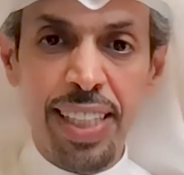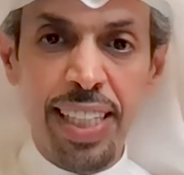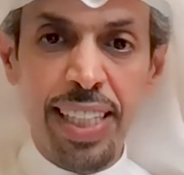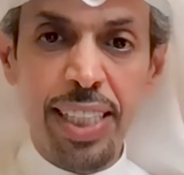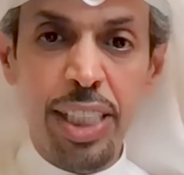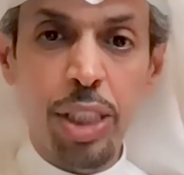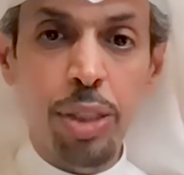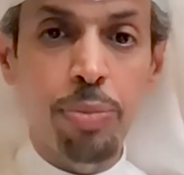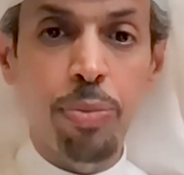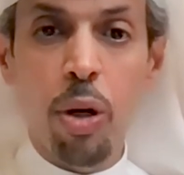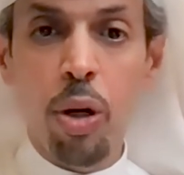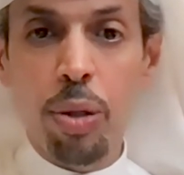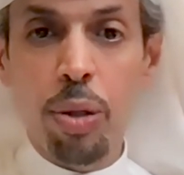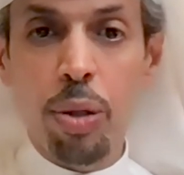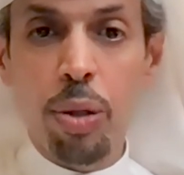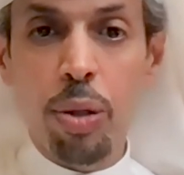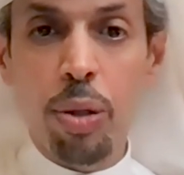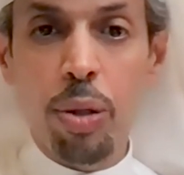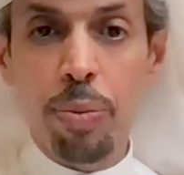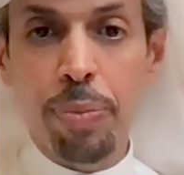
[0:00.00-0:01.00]

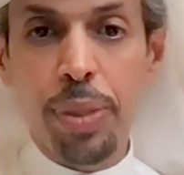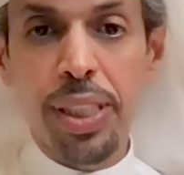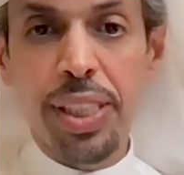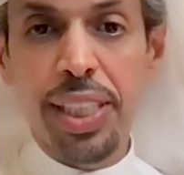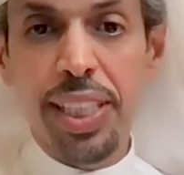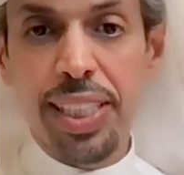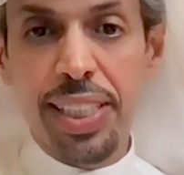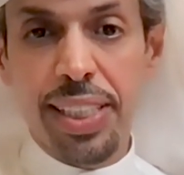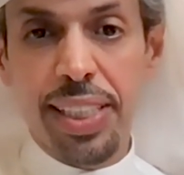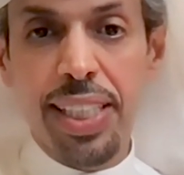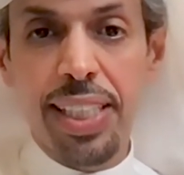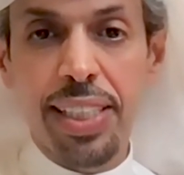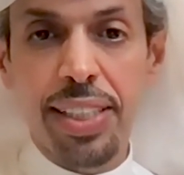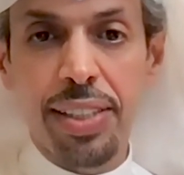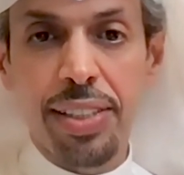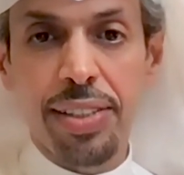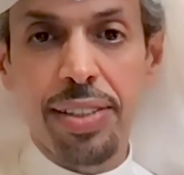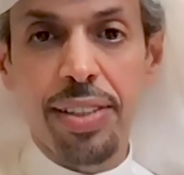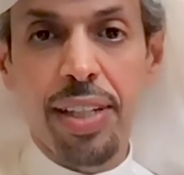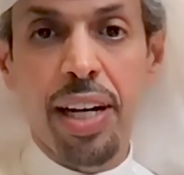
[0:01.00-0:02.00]
small
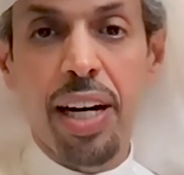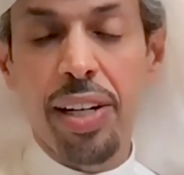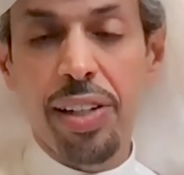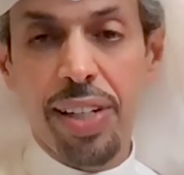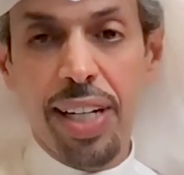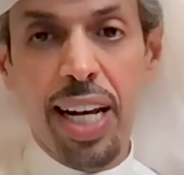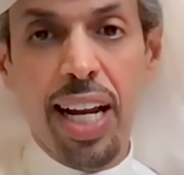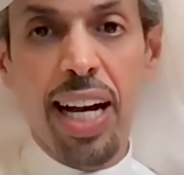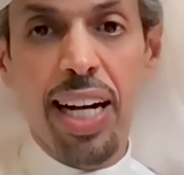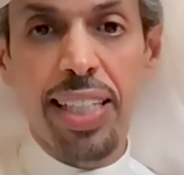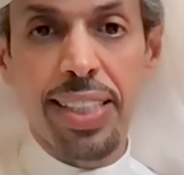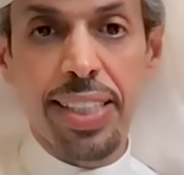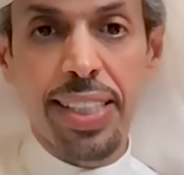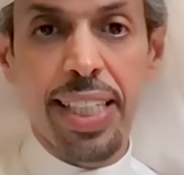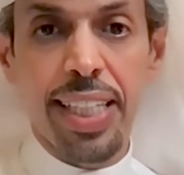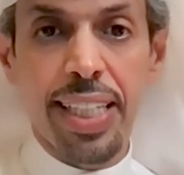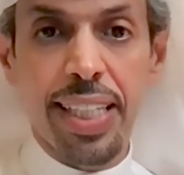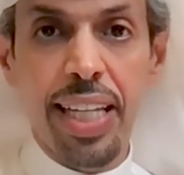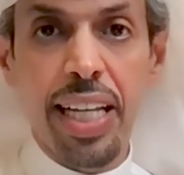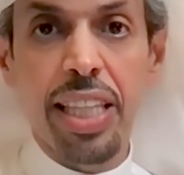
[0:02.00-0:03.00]
businesses are realizing
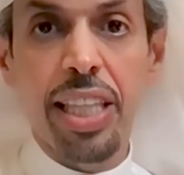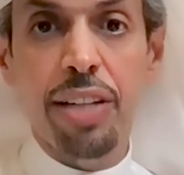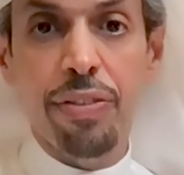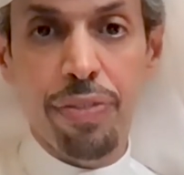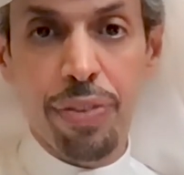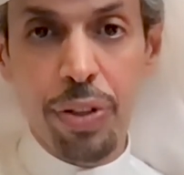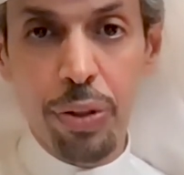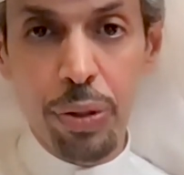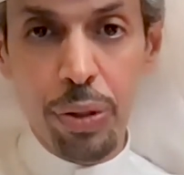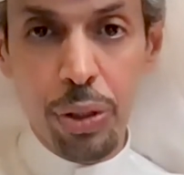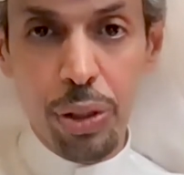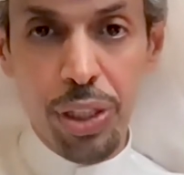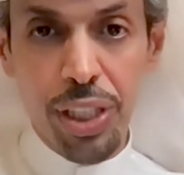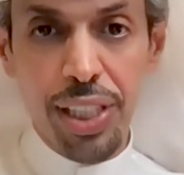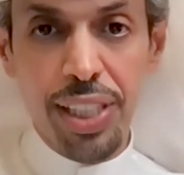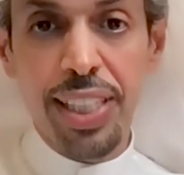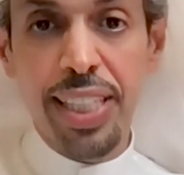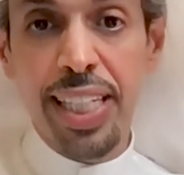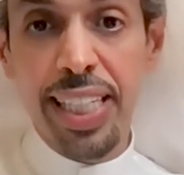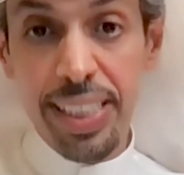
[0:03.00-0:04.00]
that the
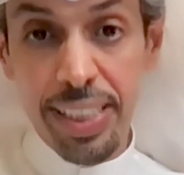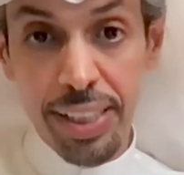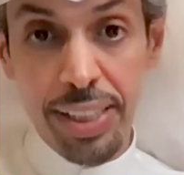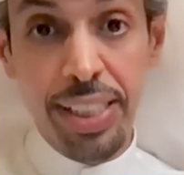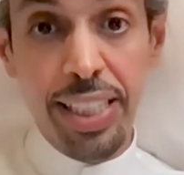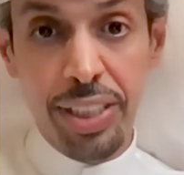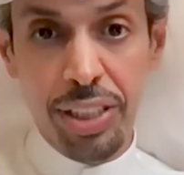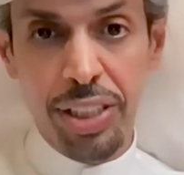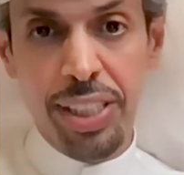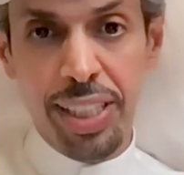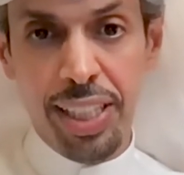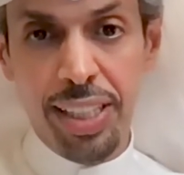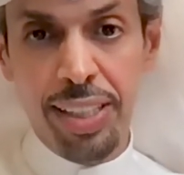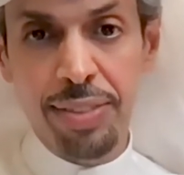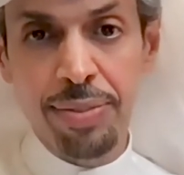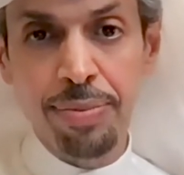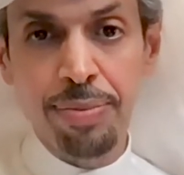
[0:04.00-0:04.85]
future is digital.